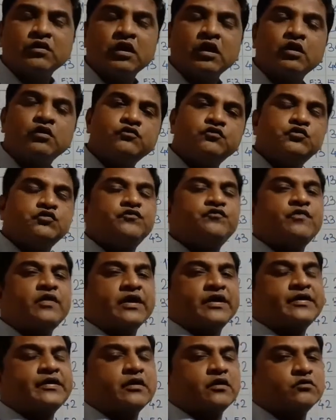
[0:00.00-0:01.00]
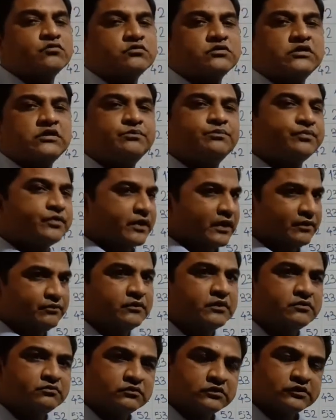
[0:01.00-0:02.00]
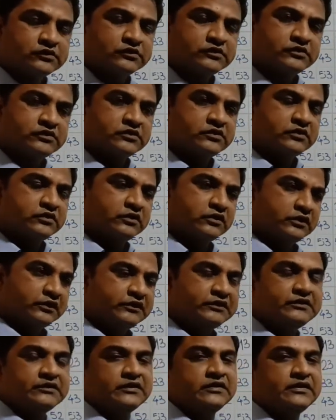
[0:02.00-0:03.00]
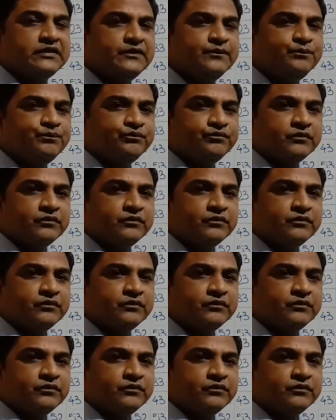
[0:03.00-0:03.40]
how to find out the prime numbers easily